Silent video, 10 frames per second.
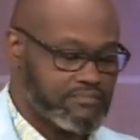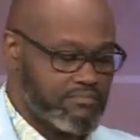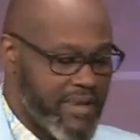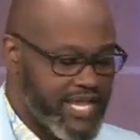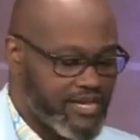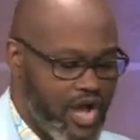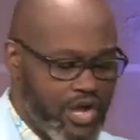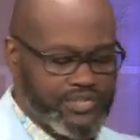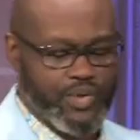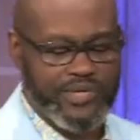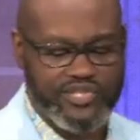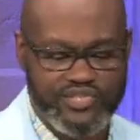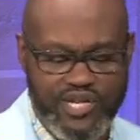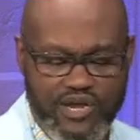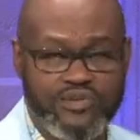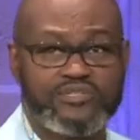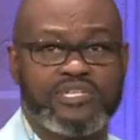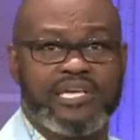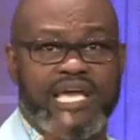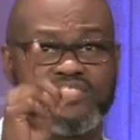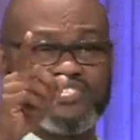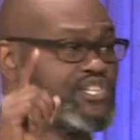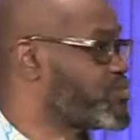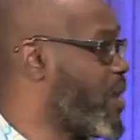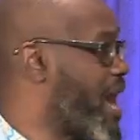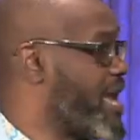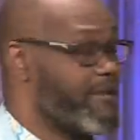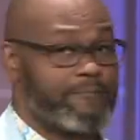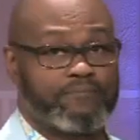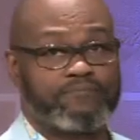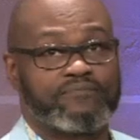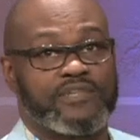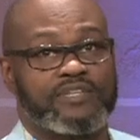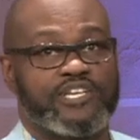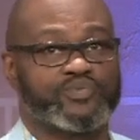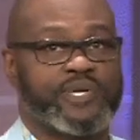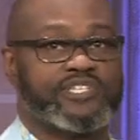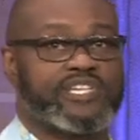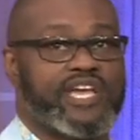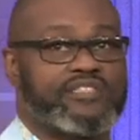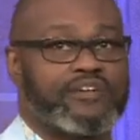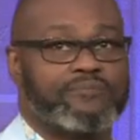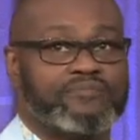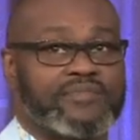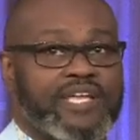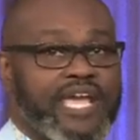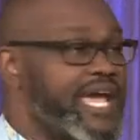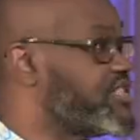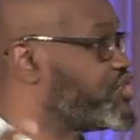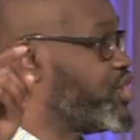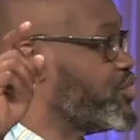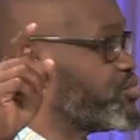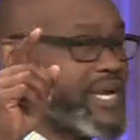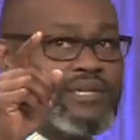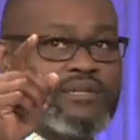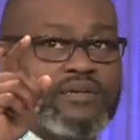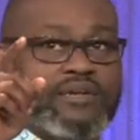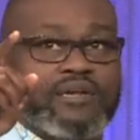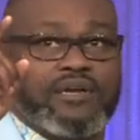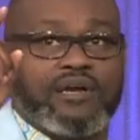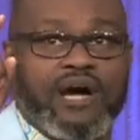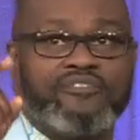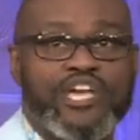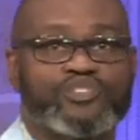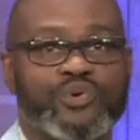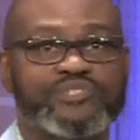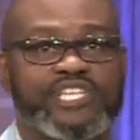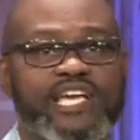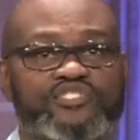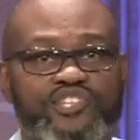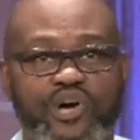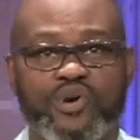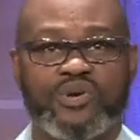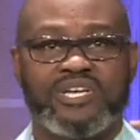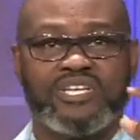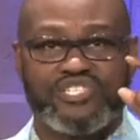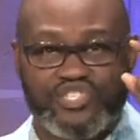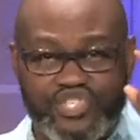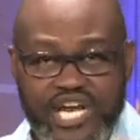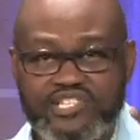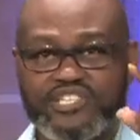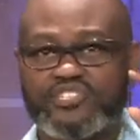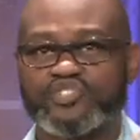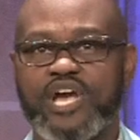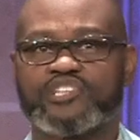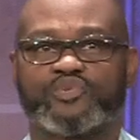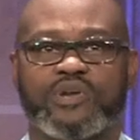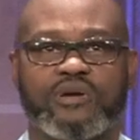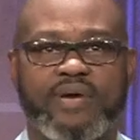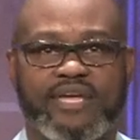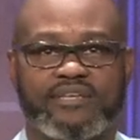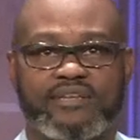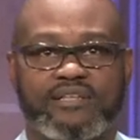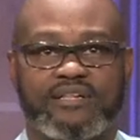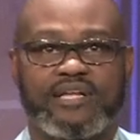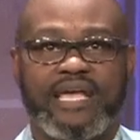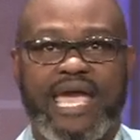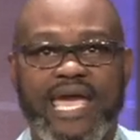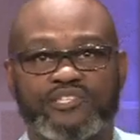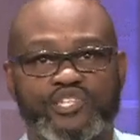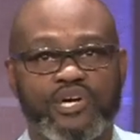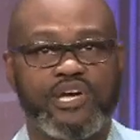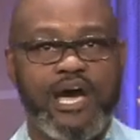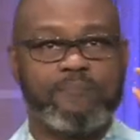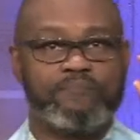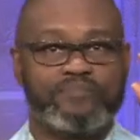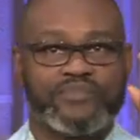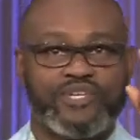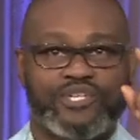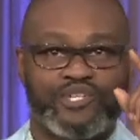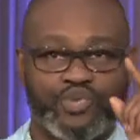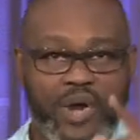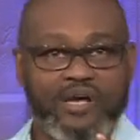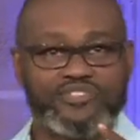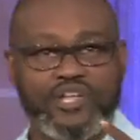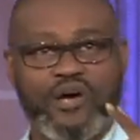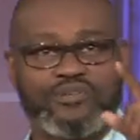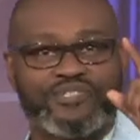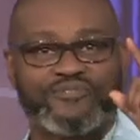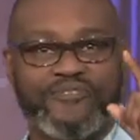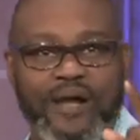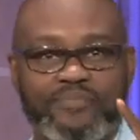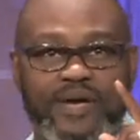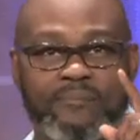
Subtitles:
make an altar with the stones, and this is why. Let's read it together. And the children of Israel did so just as Joshua commanded, and took up 12 stones from